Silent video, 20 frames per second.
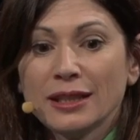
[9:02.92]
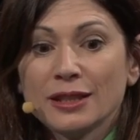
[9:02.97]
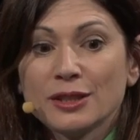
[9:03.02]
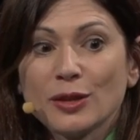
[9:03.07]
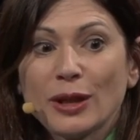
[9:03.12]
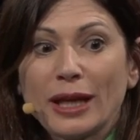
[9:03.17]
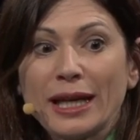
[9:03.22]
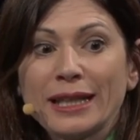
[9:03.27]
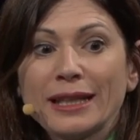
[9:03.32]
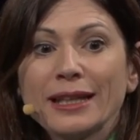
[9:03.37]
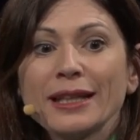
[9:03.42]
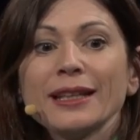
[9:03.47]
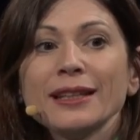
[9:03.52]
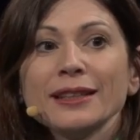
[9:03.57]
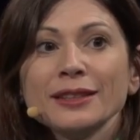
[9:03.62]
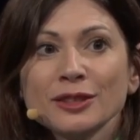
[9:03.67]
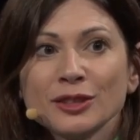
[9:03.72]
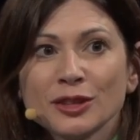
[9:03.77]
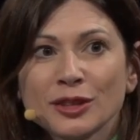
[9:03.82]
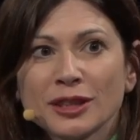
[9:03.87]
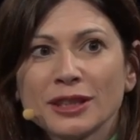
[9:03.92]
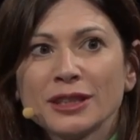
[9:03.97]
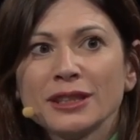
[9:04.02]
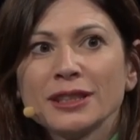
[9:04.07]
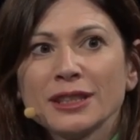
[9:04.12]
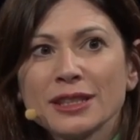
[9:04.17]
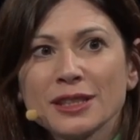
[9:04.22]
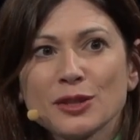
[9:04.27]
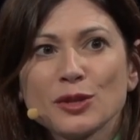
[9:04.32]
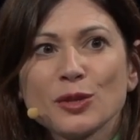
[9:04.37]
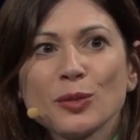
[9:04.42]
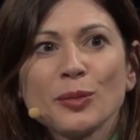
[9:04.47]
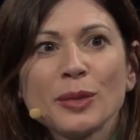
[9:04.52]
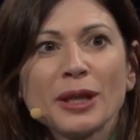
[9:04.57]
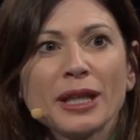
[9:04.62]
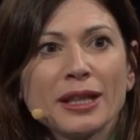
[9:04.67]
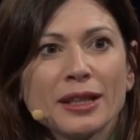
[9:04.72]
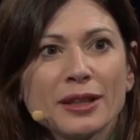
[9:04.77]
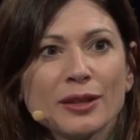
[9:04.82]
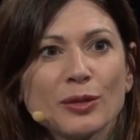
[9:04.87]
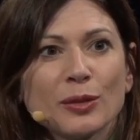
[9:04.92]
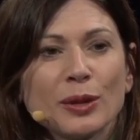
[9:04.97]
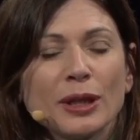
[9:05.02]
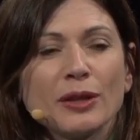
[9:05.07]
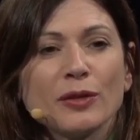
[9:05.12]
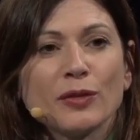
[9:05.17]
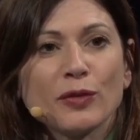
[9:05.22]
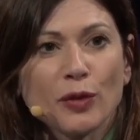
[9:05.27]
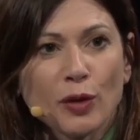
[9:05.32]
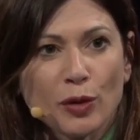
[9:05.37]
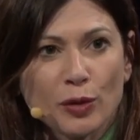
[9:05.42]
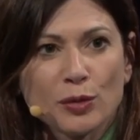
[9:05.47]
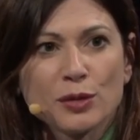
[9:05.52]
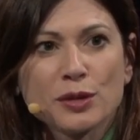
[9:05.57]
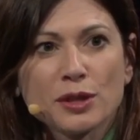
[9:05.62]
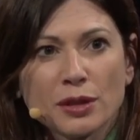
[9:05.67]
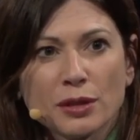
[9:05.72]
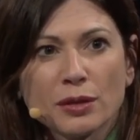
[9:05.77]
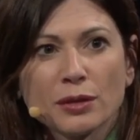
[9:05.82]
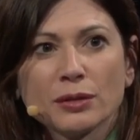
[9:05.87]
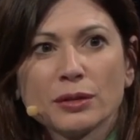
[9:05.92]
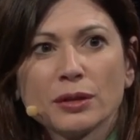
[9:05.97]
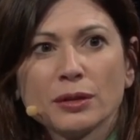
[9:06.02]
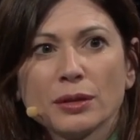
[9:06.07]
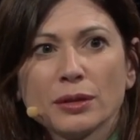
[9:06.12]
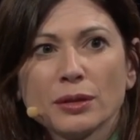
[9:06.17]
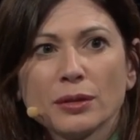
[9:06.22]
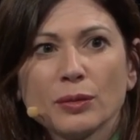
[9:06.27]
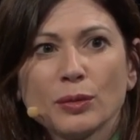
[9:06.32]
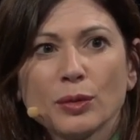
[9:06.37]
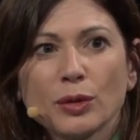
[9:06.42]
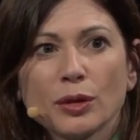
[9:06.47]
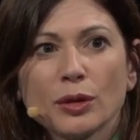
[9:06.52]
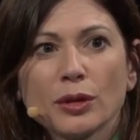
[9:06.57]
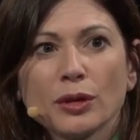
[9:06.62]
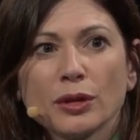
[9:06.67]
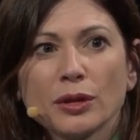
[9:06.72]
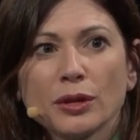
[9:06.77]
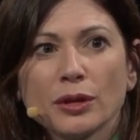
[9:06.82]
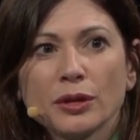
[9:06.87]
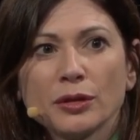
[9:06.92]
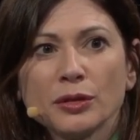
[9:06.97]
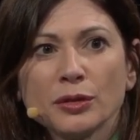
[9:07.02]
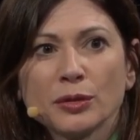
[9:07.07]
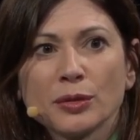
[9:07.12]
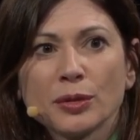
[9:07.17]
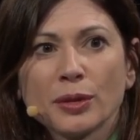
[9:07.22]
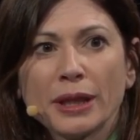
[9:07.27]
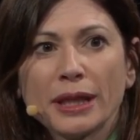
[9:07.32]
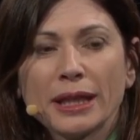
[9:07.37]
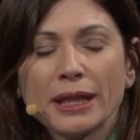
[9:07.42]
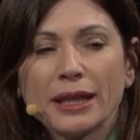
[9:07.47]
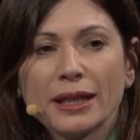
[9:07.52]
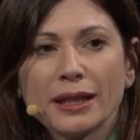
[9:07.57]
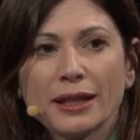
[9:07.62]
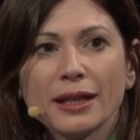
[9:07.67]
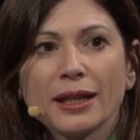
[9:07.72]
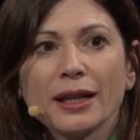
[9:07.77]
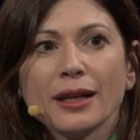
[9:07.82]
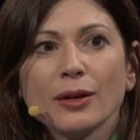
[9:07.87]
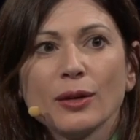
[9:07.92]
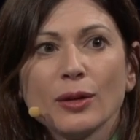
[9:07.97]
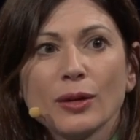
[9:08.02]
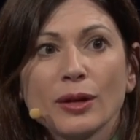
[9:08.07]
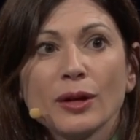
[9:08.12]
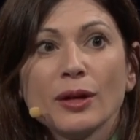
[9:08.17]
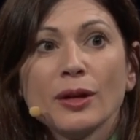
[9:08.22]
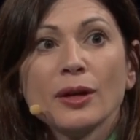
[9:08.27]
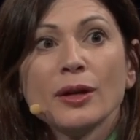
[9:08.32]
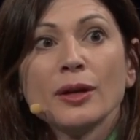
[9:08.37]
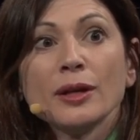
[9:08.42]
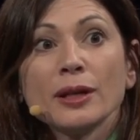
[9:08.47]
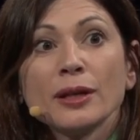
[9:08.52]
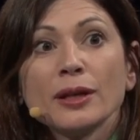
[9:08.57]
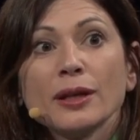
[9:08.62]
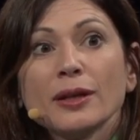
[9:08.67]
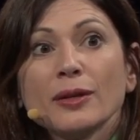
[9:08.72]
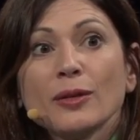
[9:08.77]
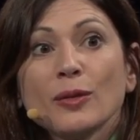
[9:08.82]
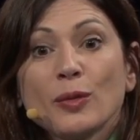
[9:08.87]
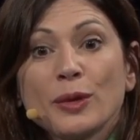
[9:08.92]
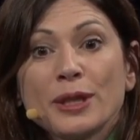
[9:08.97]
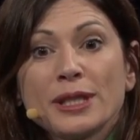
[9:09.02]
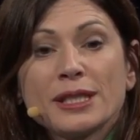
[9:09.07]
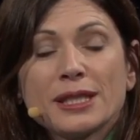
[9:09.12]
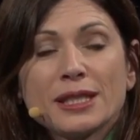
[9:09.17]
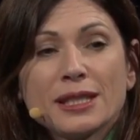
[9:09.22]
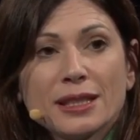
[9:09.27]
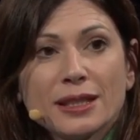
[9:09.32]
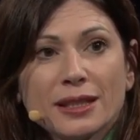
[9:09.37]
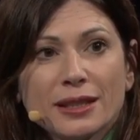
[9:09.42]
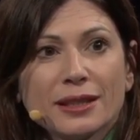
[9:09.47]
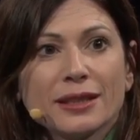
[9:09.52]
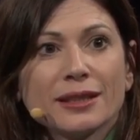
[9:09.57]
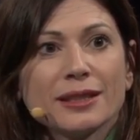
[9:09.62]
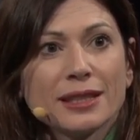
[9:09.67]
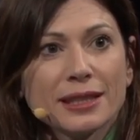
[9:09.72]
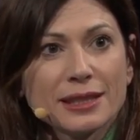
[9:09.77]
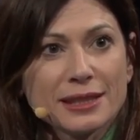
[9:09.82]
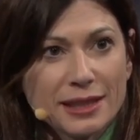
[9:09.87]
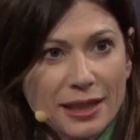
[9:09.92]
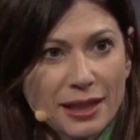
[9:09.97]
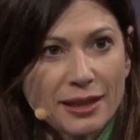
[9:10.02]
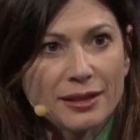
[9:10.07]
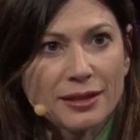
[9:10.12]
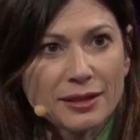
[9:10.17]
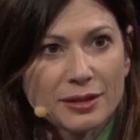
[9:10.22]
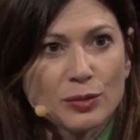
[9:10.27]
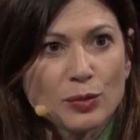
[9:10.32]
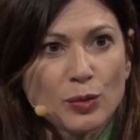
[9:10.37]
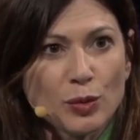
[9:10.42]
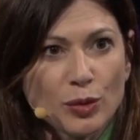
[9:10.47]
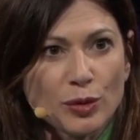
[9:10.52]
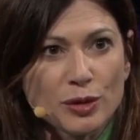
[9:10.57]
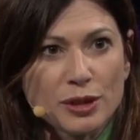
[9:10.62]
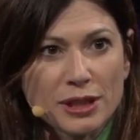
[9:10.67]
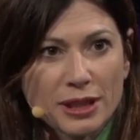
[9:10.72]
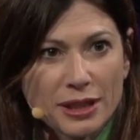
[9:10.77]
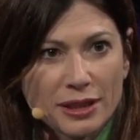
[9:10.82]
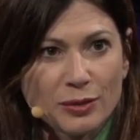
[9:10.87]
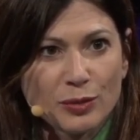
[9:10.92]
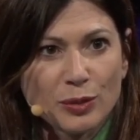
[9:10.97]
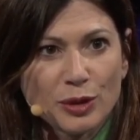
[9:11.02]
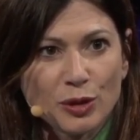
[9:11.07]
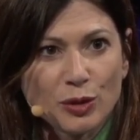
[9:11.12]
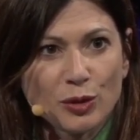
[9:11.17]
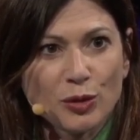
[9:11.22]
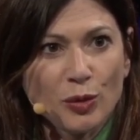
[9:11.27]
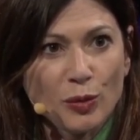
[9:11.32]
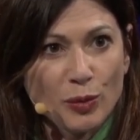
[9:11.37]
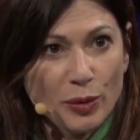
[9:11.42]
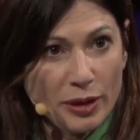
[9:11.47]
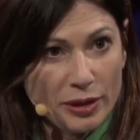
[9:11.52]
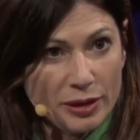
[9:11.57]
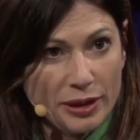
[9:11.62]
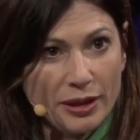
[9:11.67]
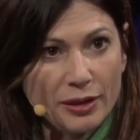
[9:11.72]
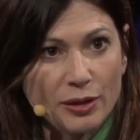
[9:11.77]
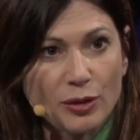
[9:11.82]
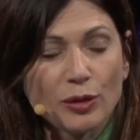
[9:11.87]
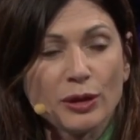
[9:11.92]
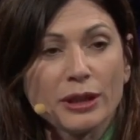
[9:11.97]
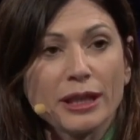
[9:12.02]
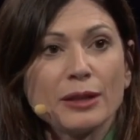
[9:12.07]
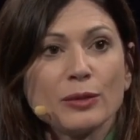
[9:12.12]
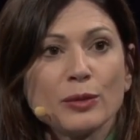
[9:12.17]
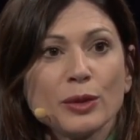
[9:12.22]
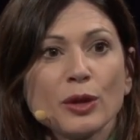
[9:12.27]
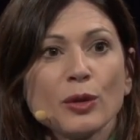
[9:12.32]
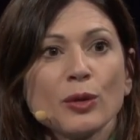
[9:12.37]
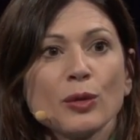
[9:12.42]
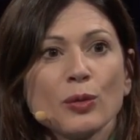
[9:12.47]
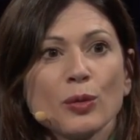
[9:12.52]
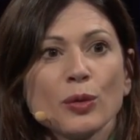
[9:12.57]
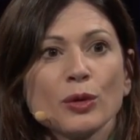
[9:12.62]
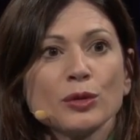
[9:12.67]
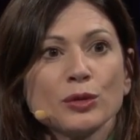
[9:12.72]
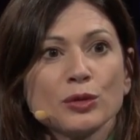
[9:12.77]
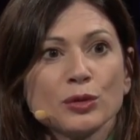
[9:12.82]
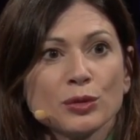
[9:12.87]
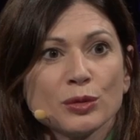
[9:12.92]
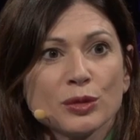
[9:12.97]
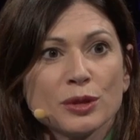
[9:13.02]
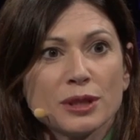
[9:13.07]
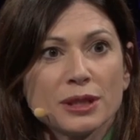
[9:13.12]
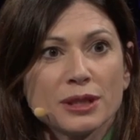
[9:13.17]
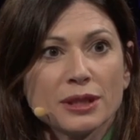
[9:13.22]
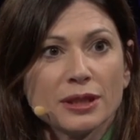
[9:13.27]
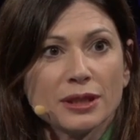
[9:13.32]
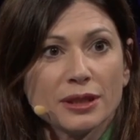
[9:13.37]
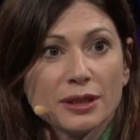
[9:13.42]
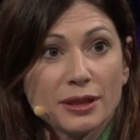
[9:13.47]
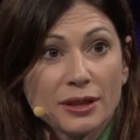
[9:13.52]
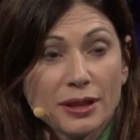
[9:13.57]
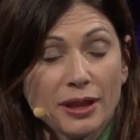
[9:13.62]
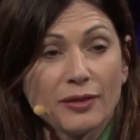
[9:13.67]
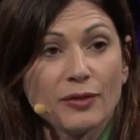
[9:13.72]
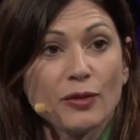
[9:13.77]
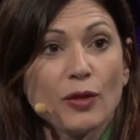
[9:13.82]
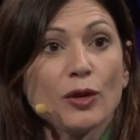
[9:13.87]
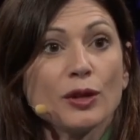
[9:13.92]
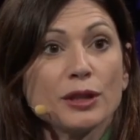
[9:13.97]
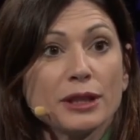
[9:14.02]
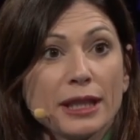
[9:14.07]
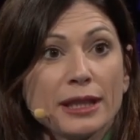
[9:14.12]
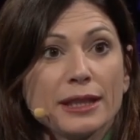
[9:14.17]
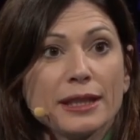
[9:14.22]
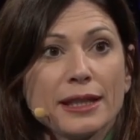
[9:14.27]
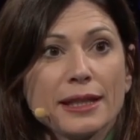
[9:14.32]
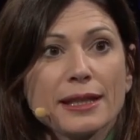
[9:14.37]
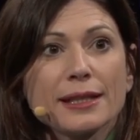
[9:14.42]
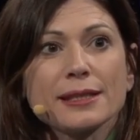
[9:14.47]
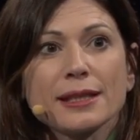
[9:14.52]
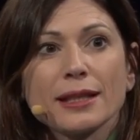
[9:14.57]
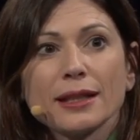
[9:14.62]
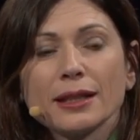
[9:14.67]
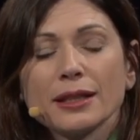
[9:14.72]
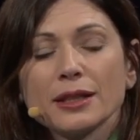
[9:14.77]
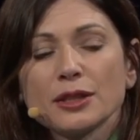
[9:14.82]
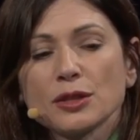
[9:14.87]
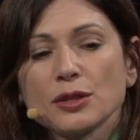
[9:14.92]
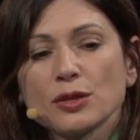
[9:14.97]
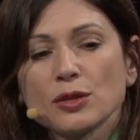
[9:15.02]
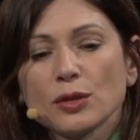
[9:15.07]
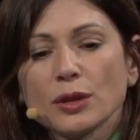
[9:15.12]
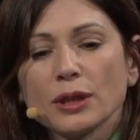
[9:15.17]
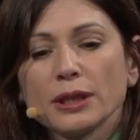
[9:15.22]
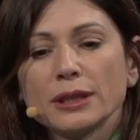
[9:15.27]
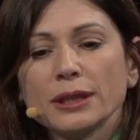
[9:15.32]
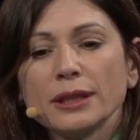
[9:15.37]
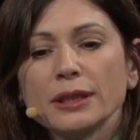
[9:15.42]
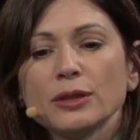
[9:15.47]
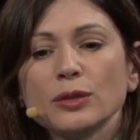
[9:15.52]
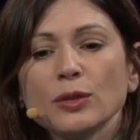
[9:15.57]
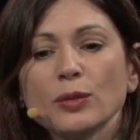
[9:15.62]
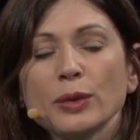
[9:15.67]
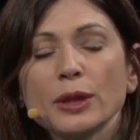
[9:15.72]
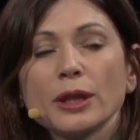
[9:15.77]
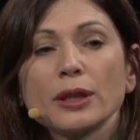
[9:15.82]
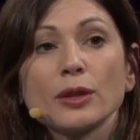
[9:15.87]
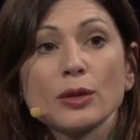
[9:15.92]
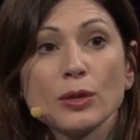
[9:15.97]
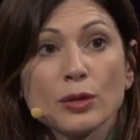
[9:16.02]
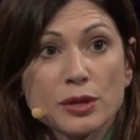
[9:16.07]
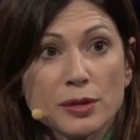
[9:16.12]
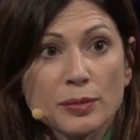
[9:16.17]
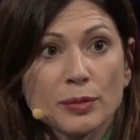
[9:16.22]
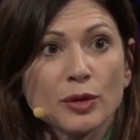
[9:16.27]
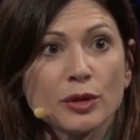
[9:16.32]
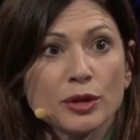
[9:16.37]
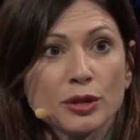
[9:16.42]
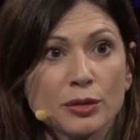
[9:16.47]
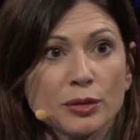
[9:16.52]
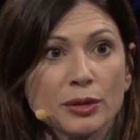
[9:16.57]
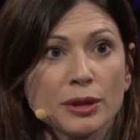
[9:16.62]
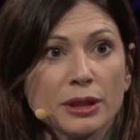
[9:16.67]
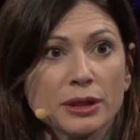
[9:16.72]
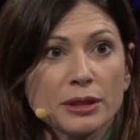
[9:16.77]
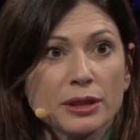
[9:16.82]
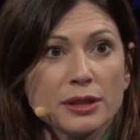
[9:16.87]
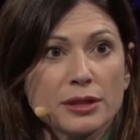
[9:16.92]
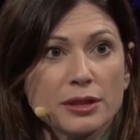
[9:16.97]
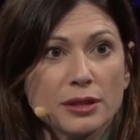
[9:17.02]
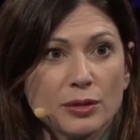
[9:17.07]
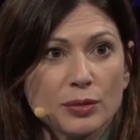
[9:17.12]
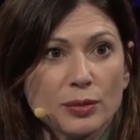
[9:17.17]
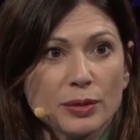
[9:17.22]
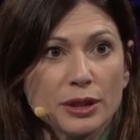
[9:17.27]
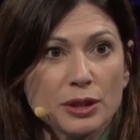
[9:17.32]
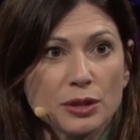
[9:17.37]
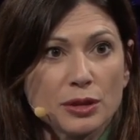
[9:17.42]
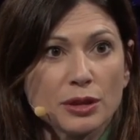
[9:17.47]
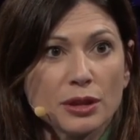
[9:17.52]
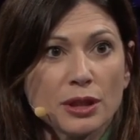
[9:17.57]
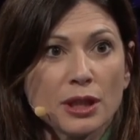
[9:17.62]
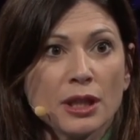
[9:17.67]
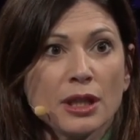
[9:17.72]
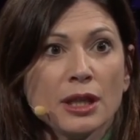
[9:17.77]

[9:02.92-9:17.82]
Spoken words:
So I enter in this domain, really focusing on the war on Ukraine, and now we see that things can get worse and we don't know where they're going, and we all want to avoid any escalation. So at NATO, we are closely monitoring the situation